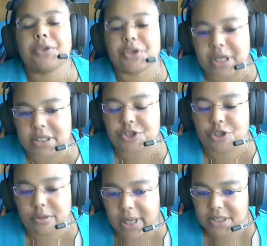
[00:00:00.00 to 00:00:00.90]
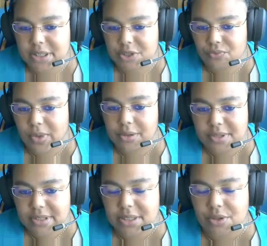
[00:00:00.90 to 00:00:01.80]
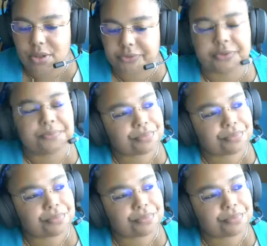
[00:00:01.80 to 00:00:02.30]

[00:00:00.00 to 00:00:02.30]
understand it in a Marxist way, in the sense of,